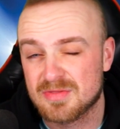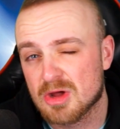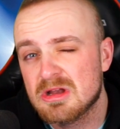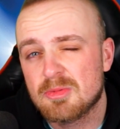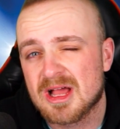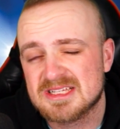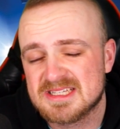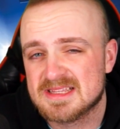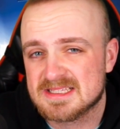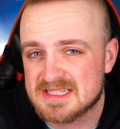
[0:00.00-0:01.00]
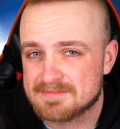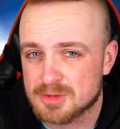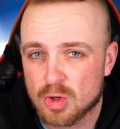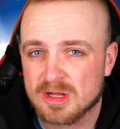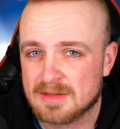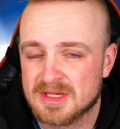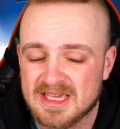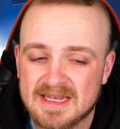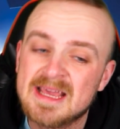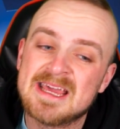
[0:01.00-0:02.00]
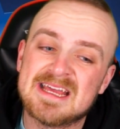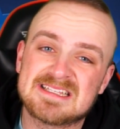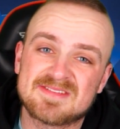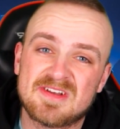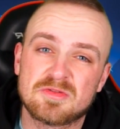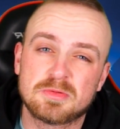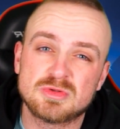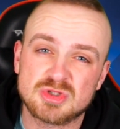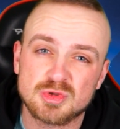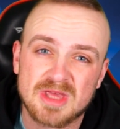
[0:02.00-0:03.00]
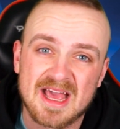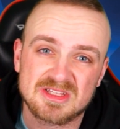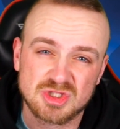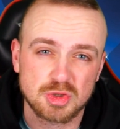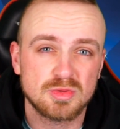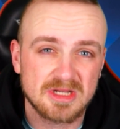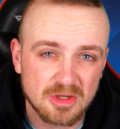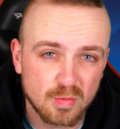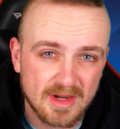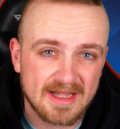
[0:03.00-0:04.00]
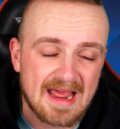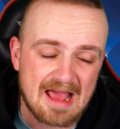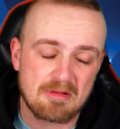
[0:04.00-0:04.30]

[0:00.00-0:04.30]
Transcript: The only way I see this tip not coming in is if Liverpool do get a 2-0 win.